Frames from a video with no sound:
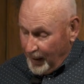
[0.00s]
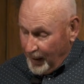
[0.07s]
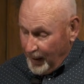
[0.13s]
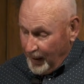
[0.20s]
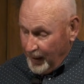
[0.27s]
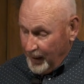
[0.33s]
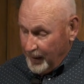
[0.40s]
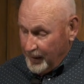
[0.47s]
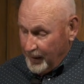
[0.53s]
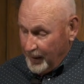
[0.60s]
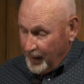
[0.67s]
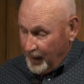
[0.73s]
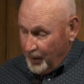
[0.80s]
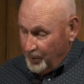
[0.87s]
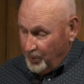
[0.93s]
And
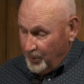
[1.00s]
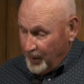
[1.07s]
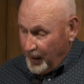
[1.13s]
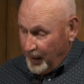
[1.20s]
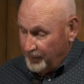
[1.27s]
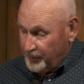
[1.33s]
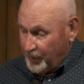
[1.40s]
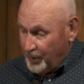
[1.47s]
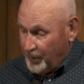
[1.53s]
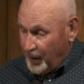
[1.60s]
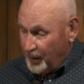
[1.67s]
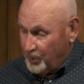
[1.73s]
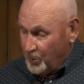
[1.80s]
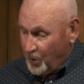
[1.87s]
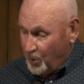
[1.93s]
uh, after
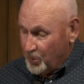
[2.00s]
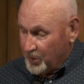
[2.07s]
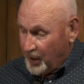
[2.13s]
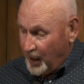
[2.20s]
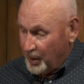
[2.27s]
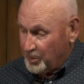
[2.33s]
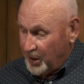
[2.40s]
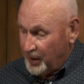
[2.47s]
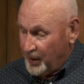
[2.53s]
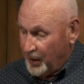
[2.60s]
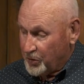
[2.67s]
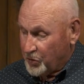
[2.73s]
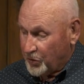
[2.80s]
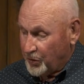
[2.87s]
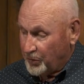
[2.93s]
I wrote Diamond
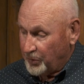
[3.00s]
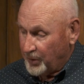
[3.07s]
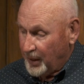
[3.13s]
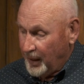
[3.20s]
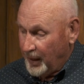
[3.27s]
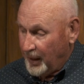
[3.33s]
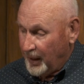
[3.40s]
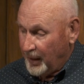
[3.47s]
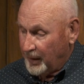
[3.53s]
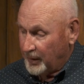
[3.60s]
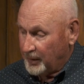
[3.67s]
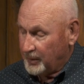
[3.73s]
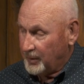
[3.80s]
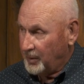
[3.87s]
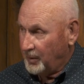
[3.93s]
Hitch and, and
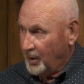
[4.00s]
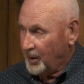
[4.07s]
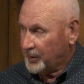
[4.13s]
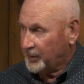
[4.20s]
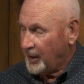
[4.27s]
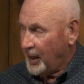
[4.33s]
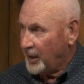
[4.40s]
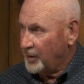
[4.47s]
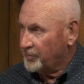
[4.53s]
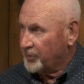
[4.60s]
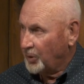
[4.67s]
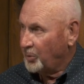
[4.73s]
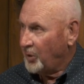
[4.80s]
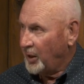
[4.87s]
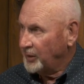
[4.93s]
looked at it
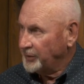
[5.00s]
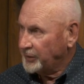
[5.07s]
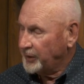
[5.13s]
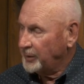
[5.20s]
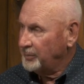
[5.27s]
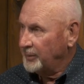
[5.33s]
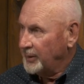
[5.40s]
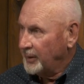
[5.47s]
for a while, I said,